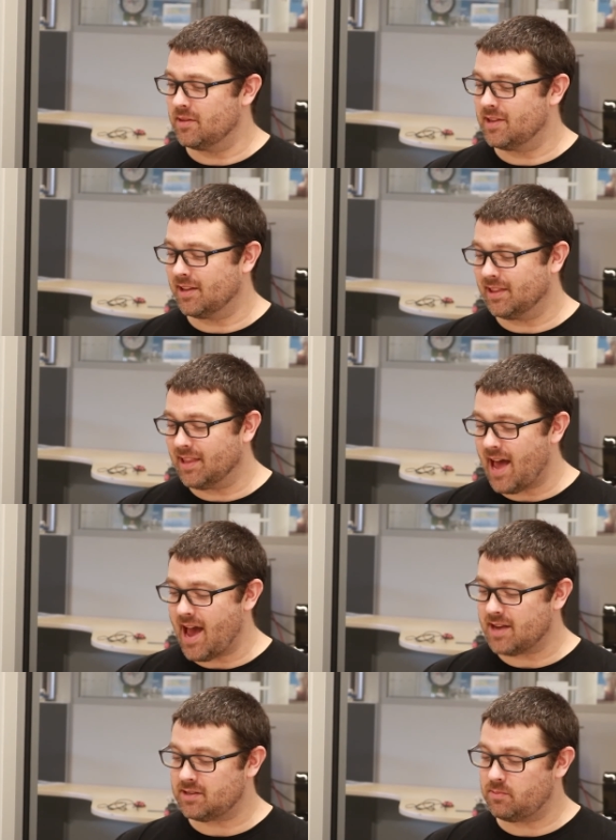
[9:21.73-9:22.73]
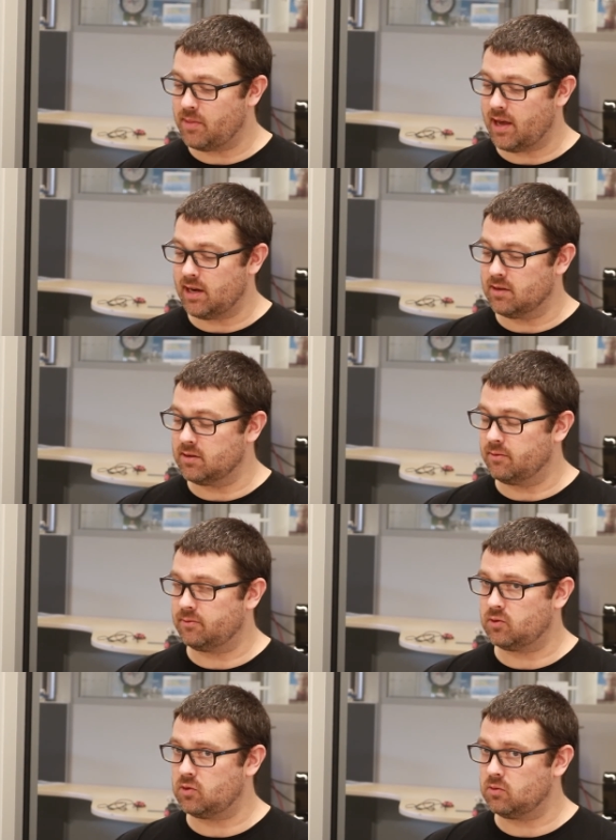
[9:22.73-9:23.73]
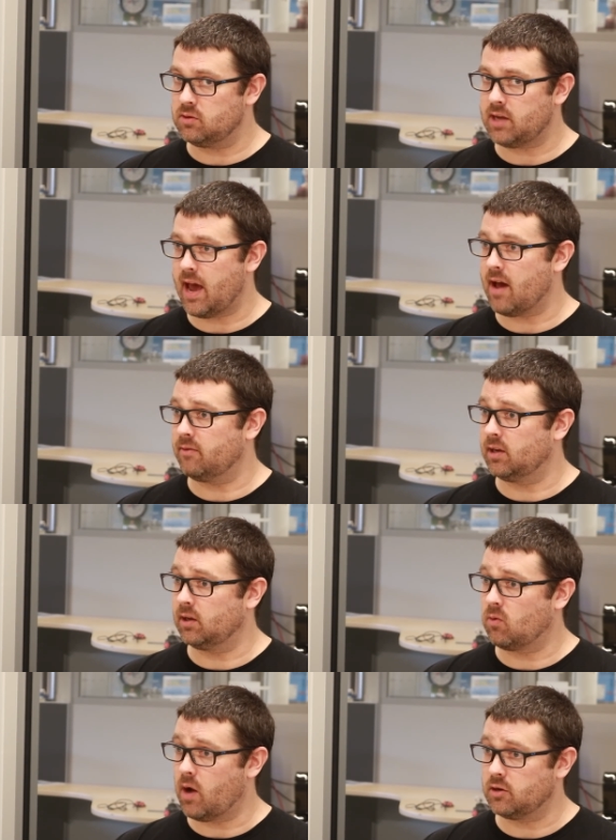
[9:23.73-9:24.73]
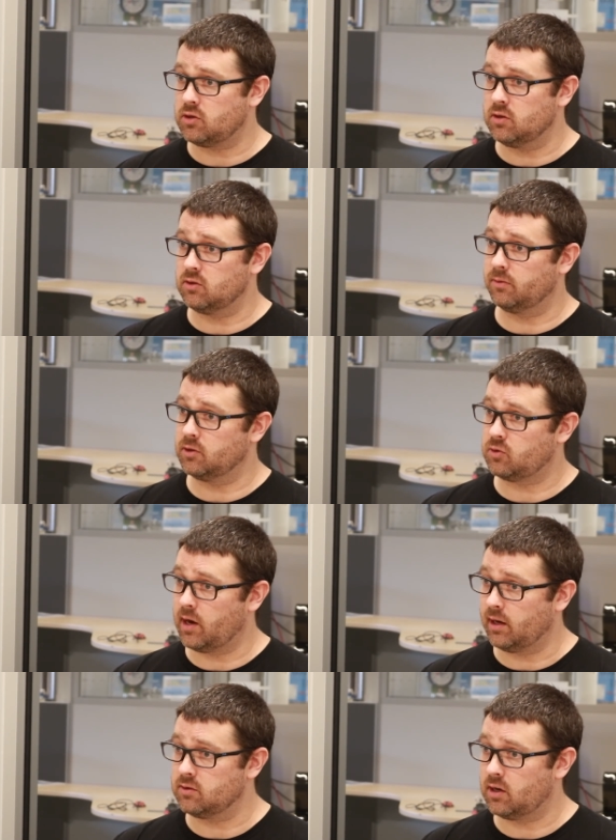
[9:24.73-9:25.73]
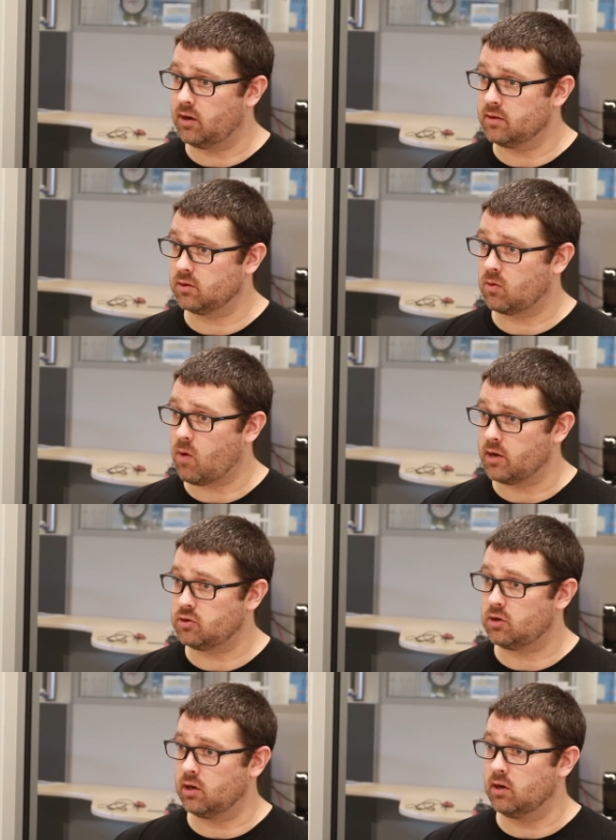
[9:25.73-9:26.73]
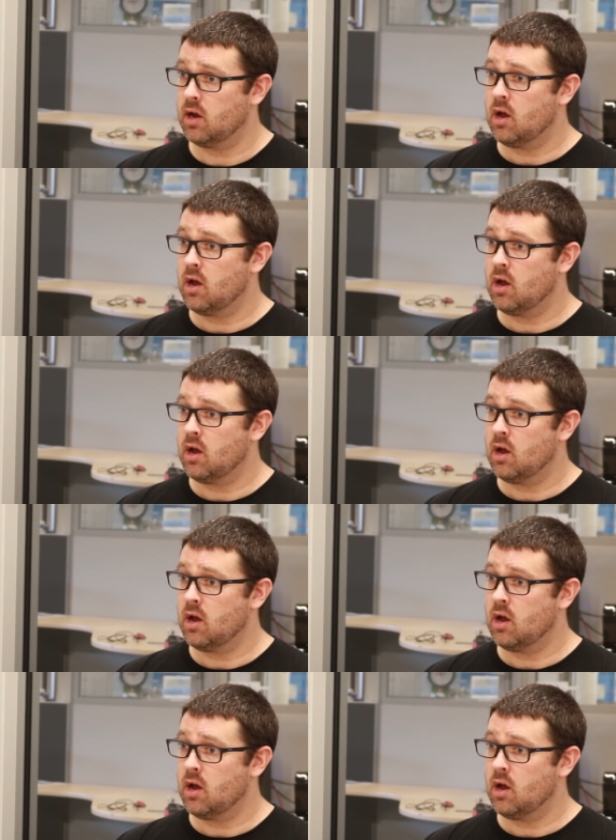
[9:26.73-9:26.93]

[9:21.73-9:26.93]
The last bit is if students have any questions, or if a training center has a question,